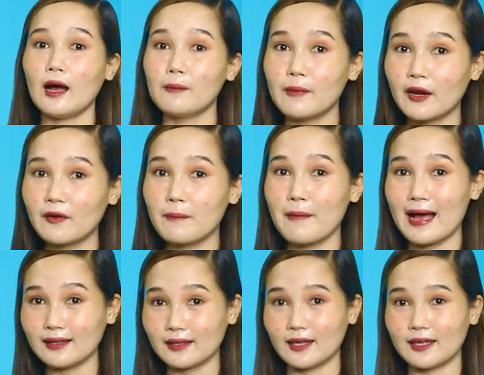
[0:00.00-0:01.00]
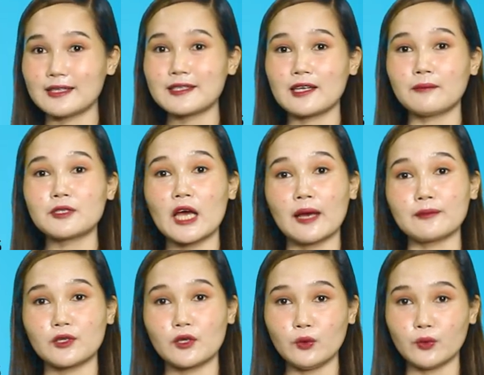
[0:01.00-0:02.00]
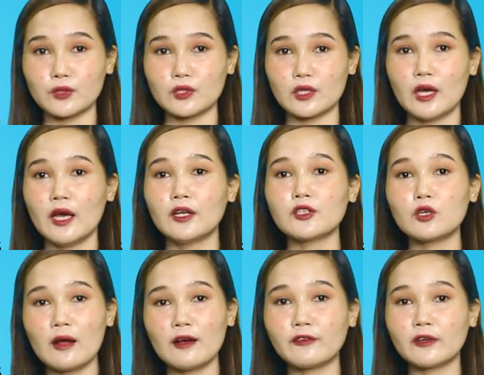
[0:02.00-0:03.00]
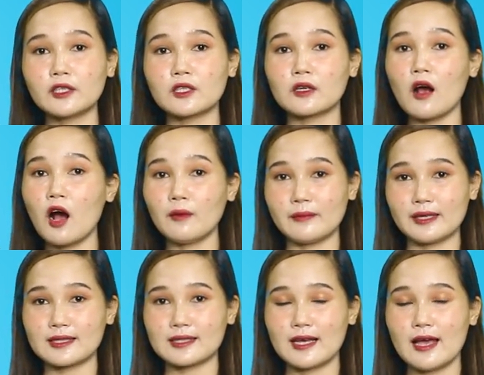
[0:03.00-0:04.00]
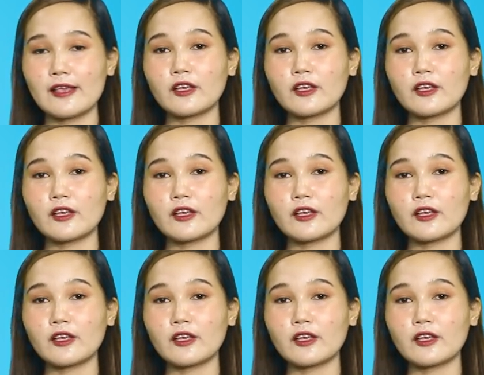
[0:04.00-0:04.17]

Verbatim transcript: Ameri manga is sometimes used to refer to comics